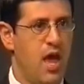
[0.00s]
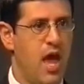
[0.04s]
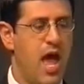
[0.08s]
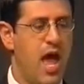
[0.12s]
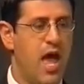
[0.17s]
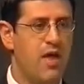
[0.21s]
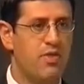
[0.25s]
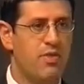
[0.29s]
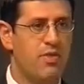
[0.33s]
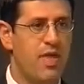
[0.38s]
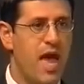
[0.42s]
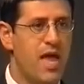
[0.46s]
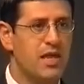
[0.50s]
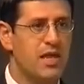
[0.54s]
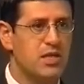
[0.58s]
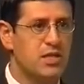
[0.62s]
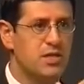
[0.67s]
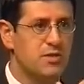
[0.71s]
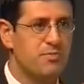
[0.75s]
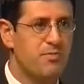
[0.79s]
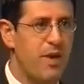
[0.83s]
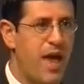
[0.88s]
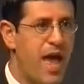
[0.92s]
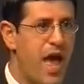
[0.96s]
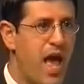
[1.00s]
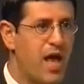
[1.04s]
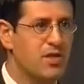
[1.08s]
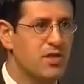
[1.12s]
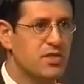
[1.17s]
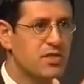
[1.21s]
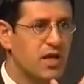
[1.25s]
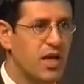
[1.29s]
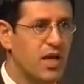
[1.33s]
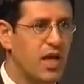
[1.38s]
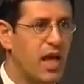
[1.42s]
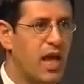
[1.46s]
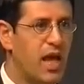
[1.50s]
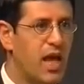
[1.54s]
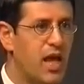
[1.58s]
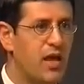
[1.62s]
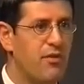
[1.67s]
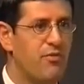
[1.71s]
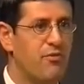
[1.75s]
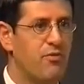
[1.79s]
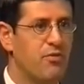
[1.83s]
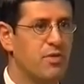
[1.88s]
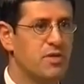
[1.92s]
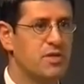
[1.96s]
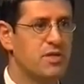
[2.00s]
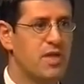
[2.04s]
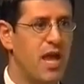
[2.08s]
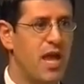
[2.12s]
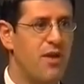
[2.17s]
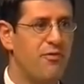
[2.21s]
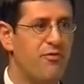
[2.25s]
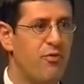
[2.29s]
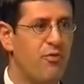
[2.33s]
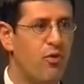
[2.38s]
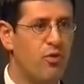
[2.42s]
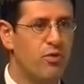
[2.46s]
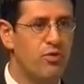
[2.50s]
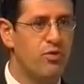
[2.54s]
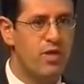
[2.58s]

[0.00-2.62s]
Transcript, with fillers: And that spouse, Eve, was therefore